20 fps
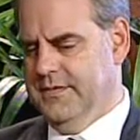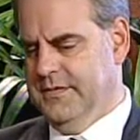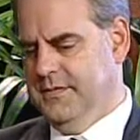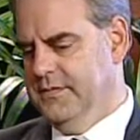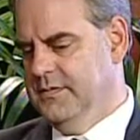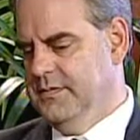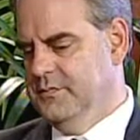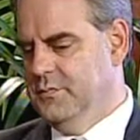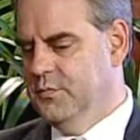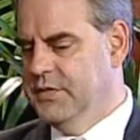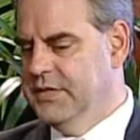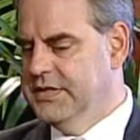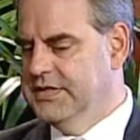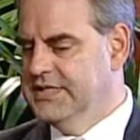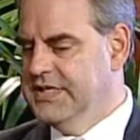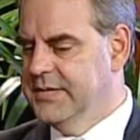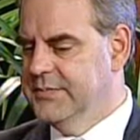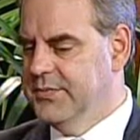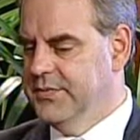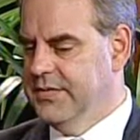uh, one
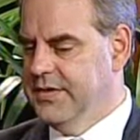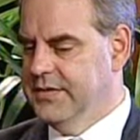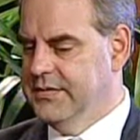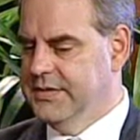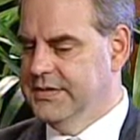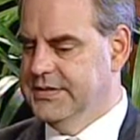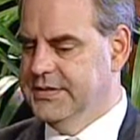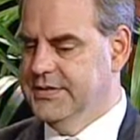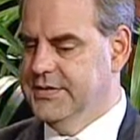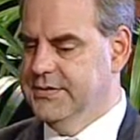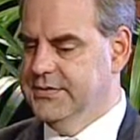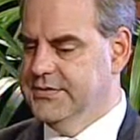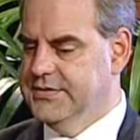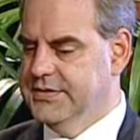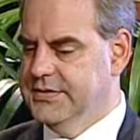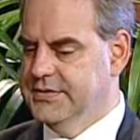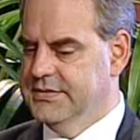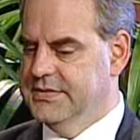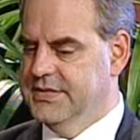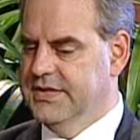example that I like to use
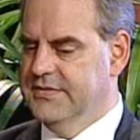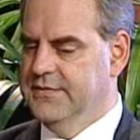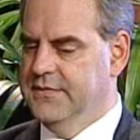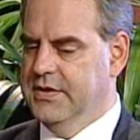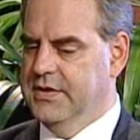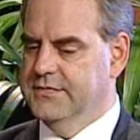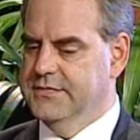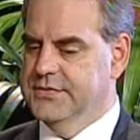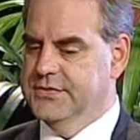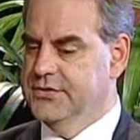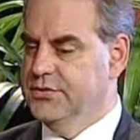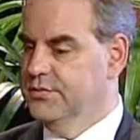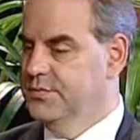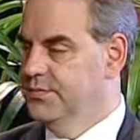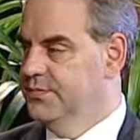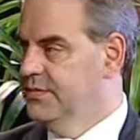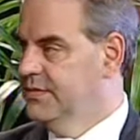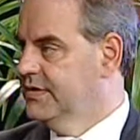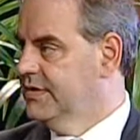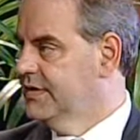is if you have a soup
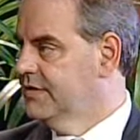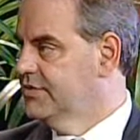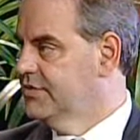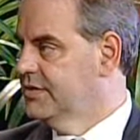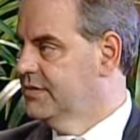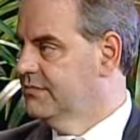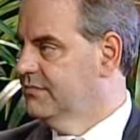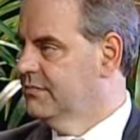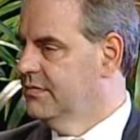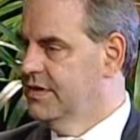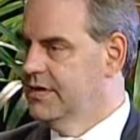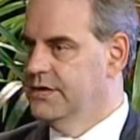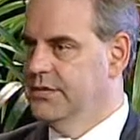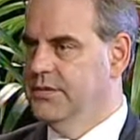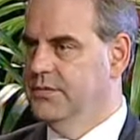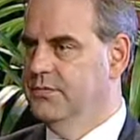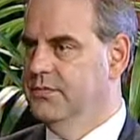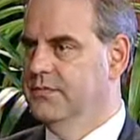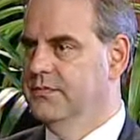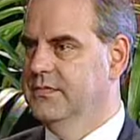kitchen and
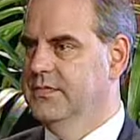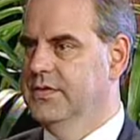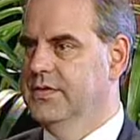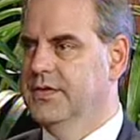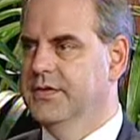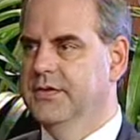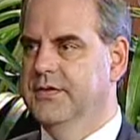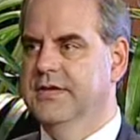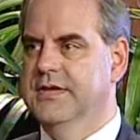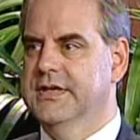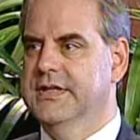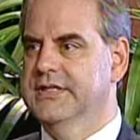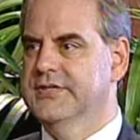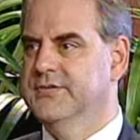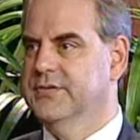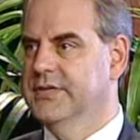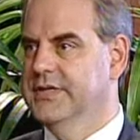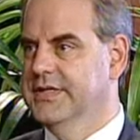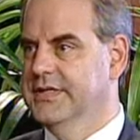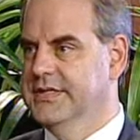you you know right. you think it's
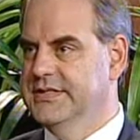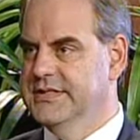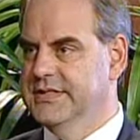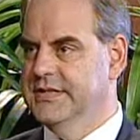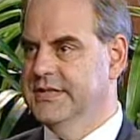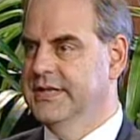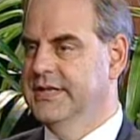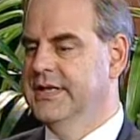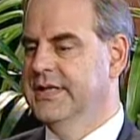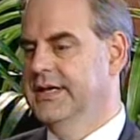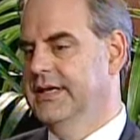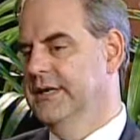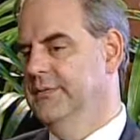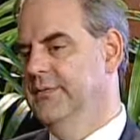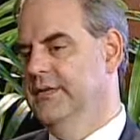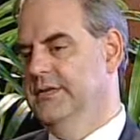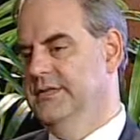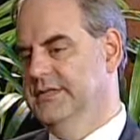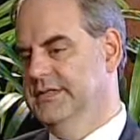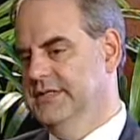really easy. I
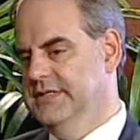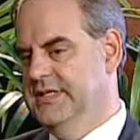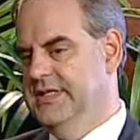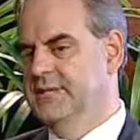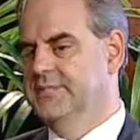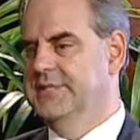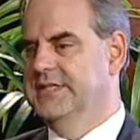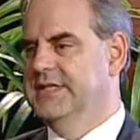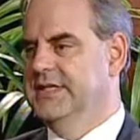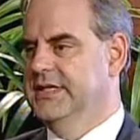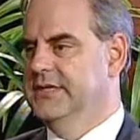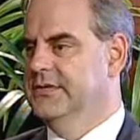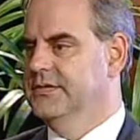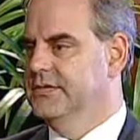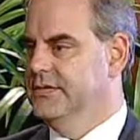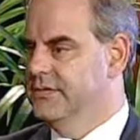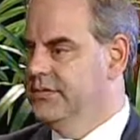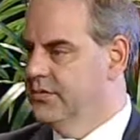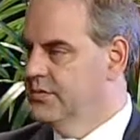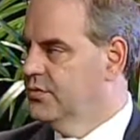want to set up a tent
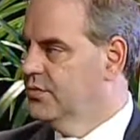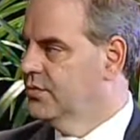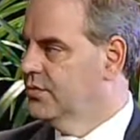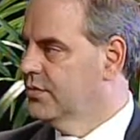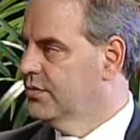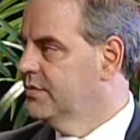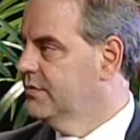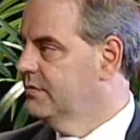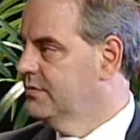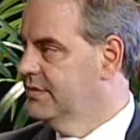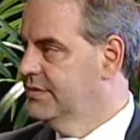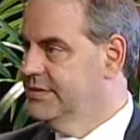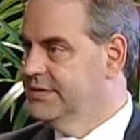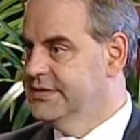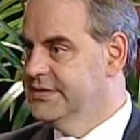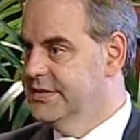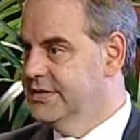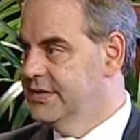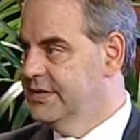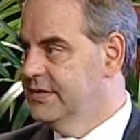on the corner in the
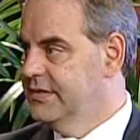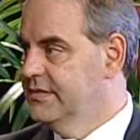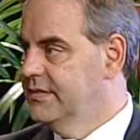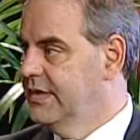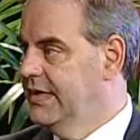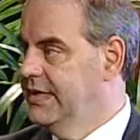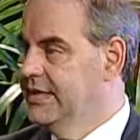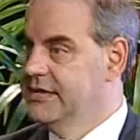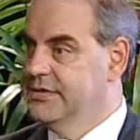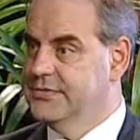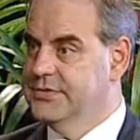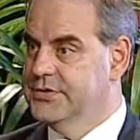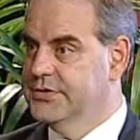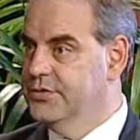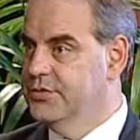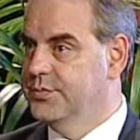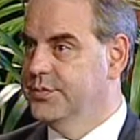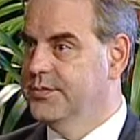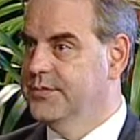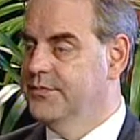city and hand out
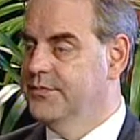soup.